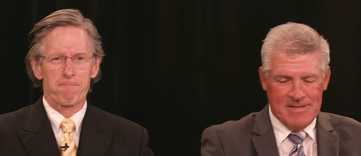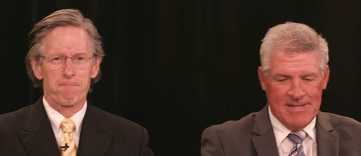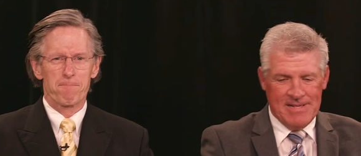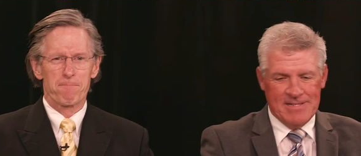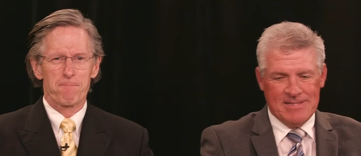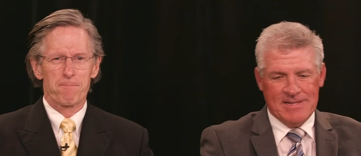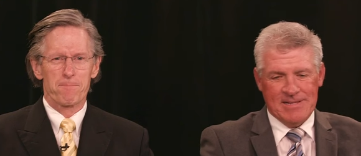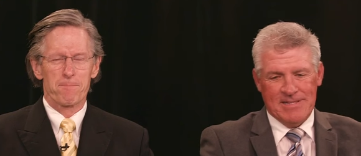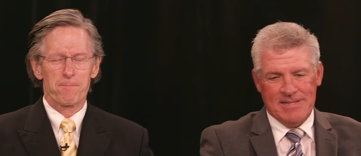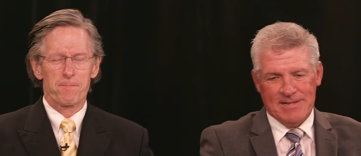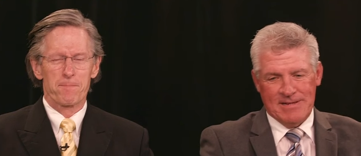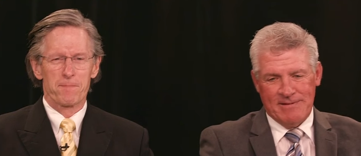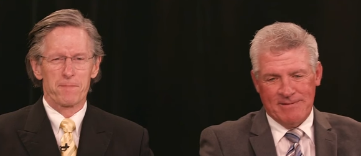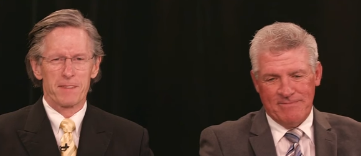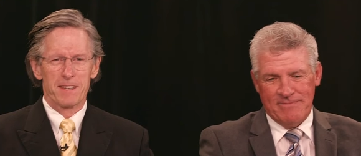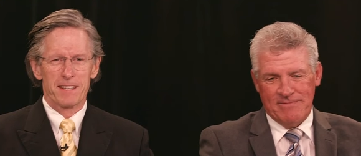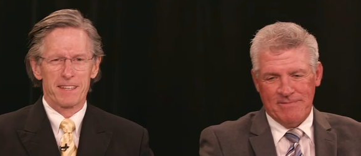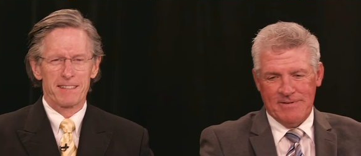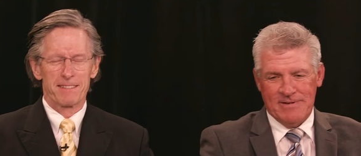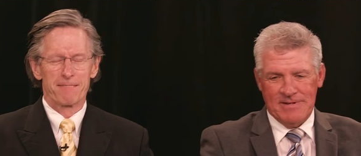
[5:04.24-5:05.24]
Speaker 1: That's a tough
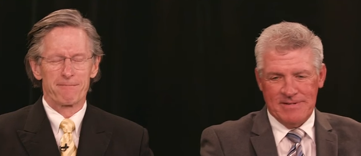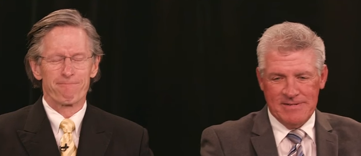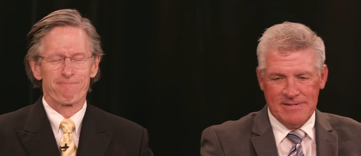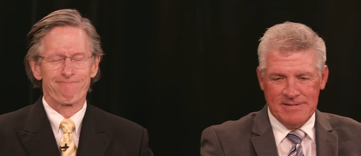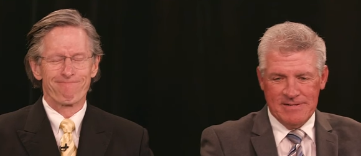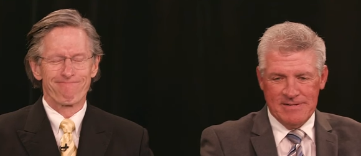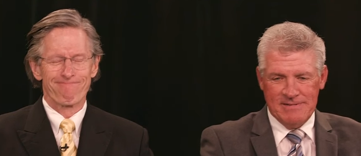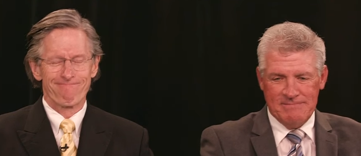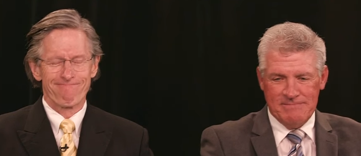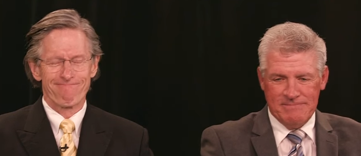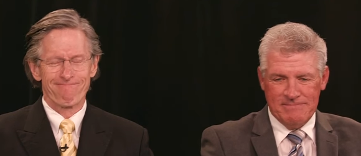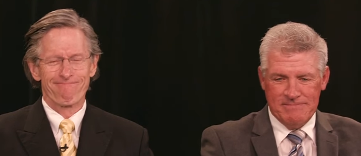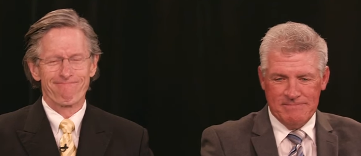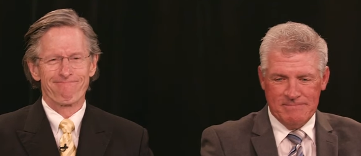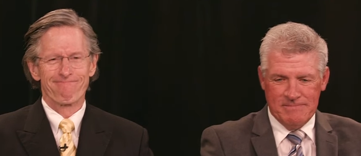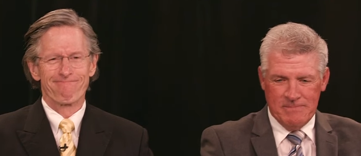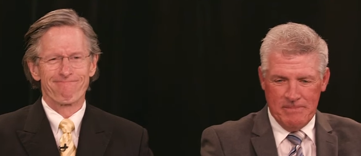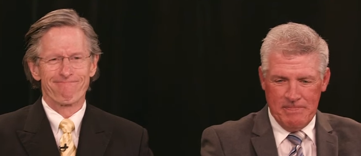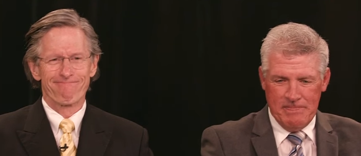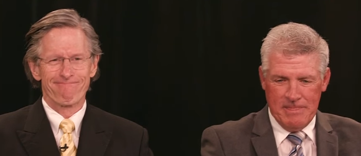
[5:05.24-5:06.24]
one.
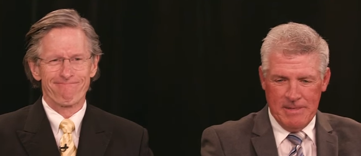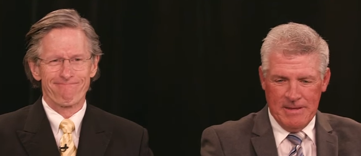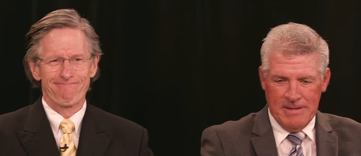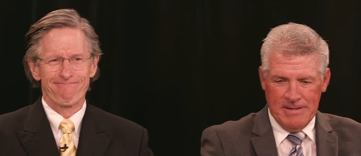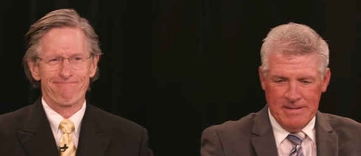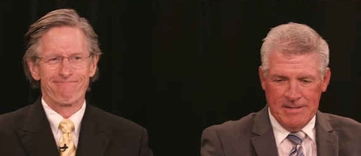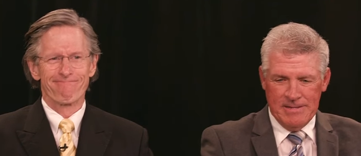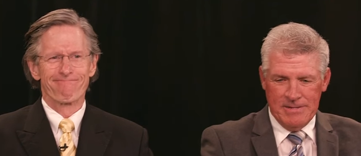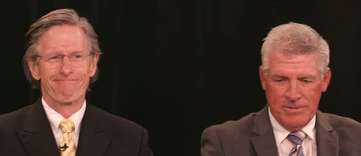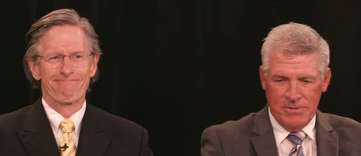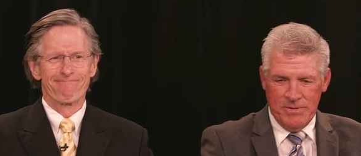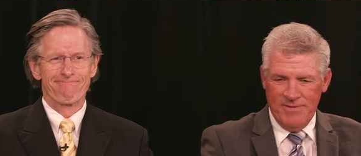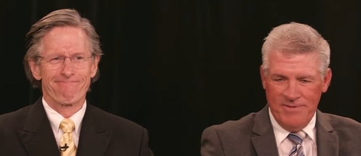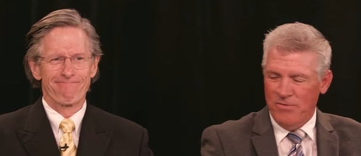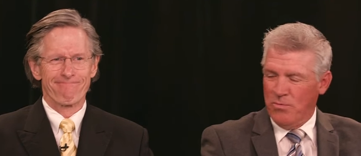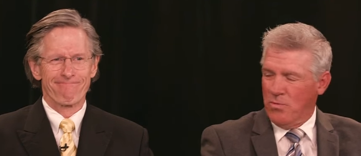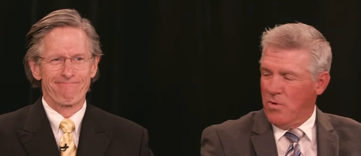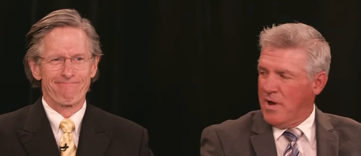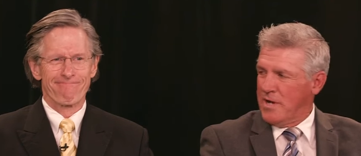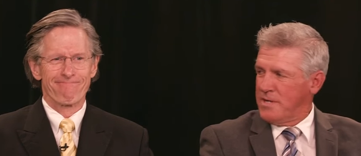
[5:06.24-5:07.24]
Do we even
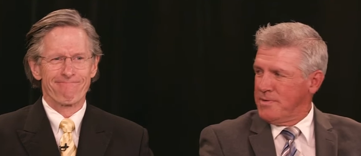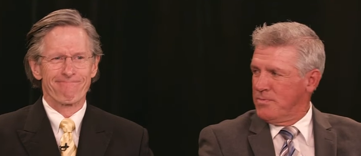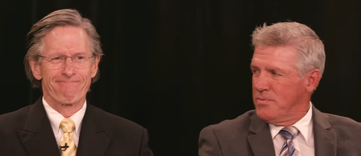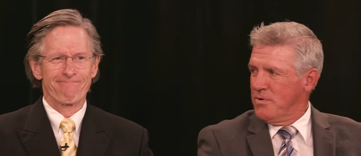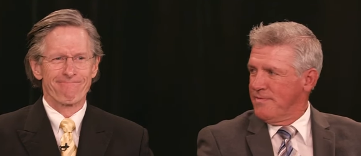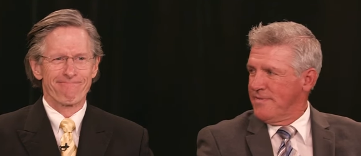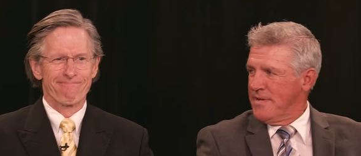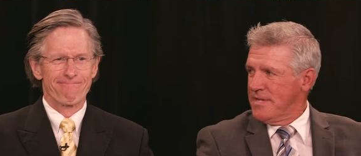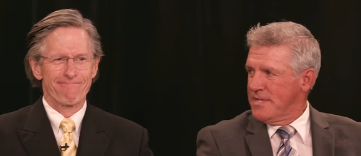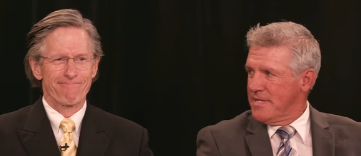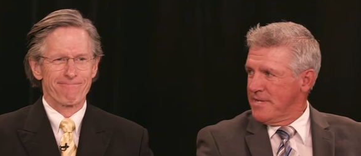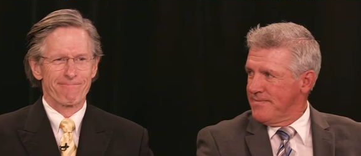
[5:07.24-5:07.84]
watch movies?